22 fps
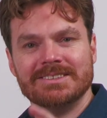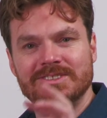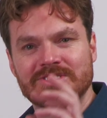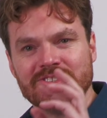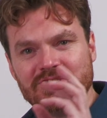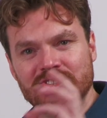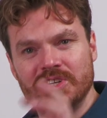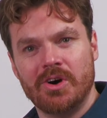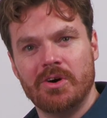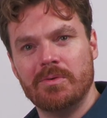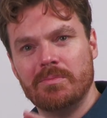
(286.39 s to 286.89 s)

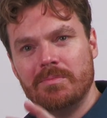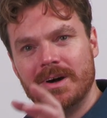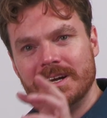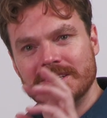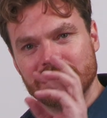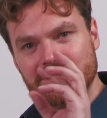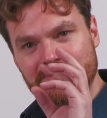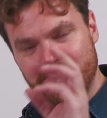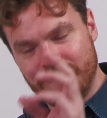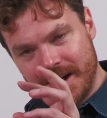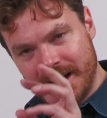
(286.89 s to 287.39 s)
so
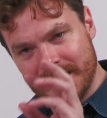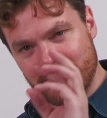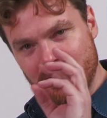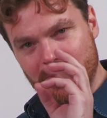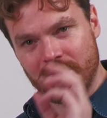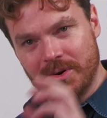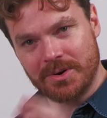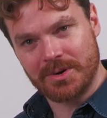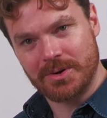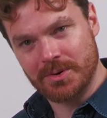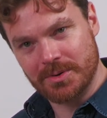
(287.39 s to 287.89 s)
much fun
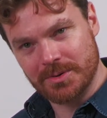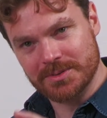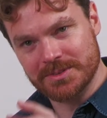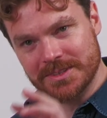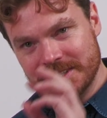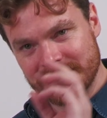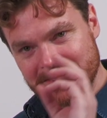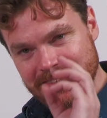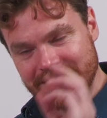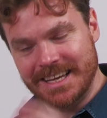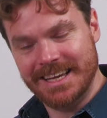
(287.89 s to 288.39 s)
or
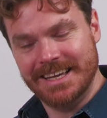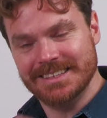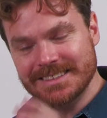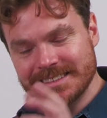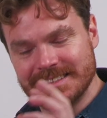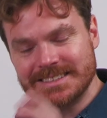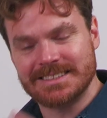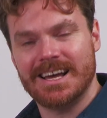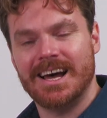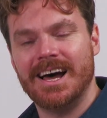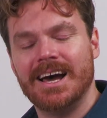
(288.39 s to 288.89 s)
coolness
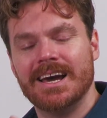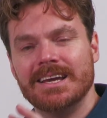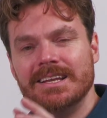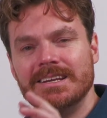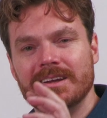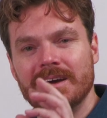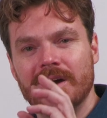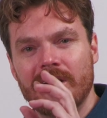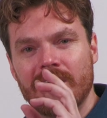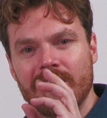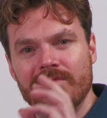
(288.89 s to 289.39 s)

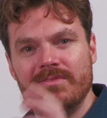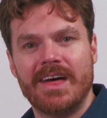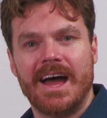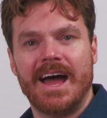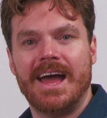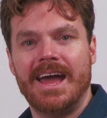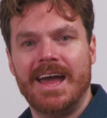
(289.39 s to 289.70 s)
inside of that